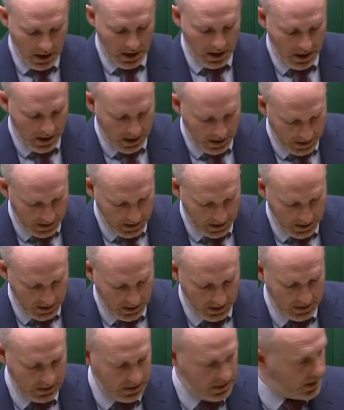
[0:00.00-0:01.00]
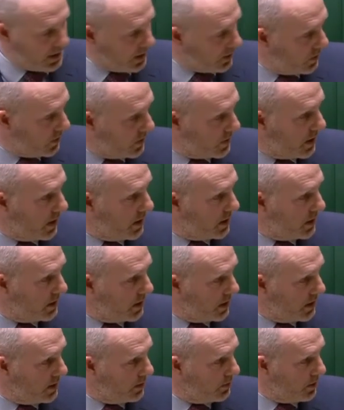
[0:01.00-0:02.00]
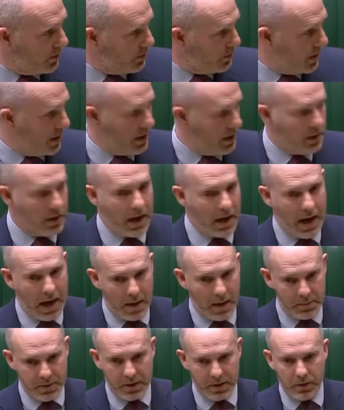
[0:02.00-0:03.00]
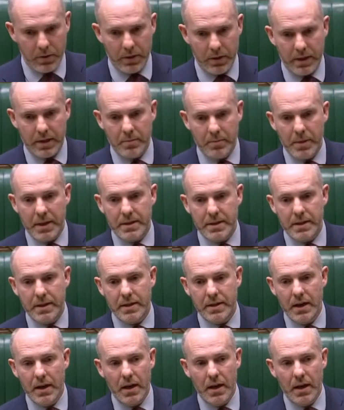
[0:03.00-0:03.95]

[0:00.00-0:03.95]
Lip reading: I and the Secretary of State at DWP are absolutely committed.